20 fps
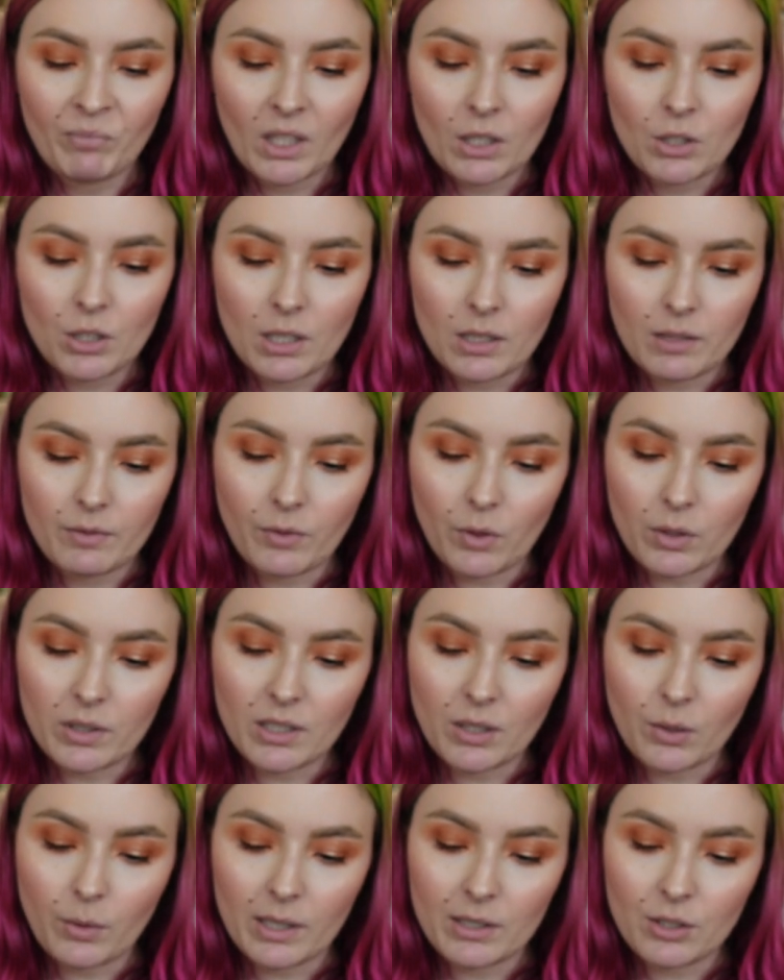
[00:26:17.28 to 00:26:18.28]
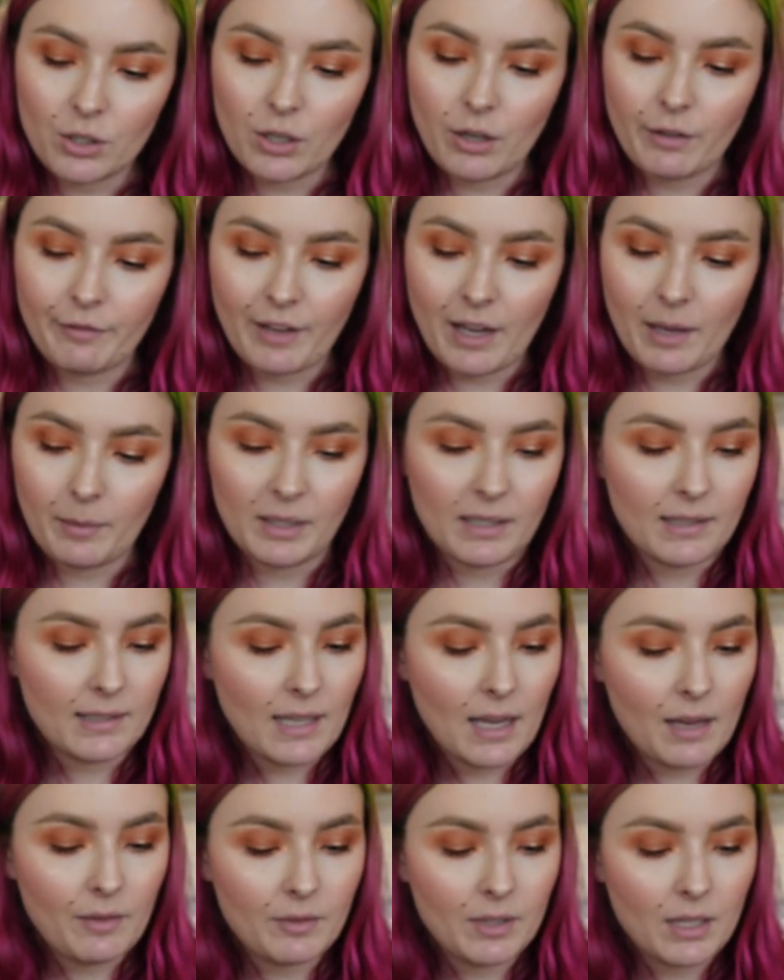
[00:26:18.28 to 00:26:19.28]
She is forced to question her family's
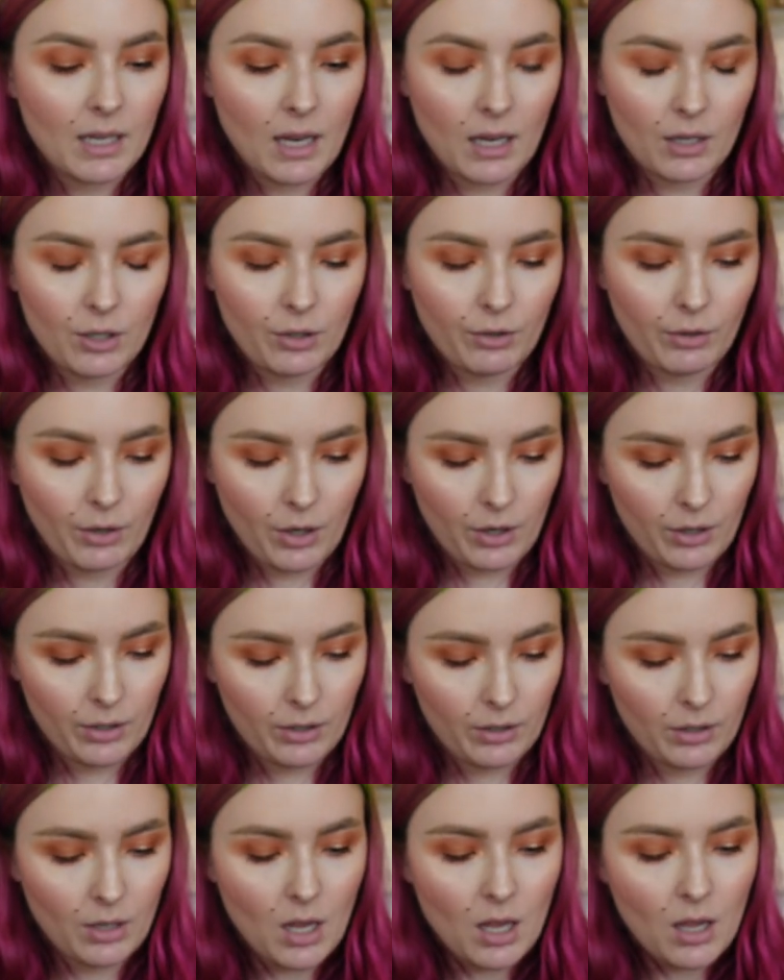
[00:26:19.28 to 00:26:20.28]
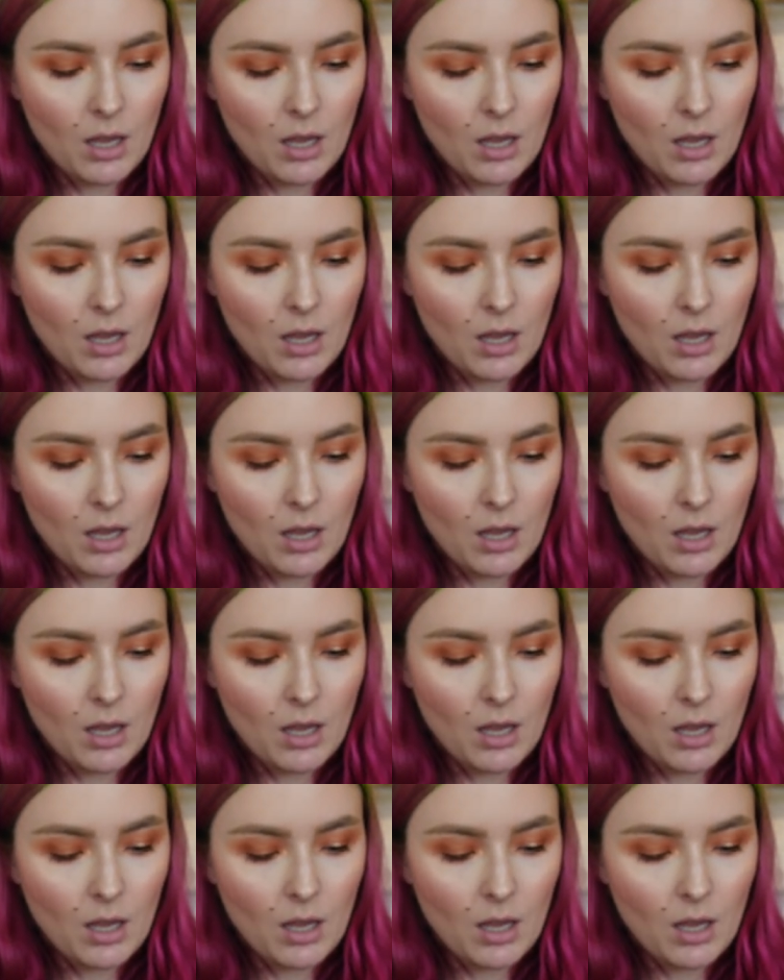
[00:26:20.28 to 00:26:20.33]
safety and her own.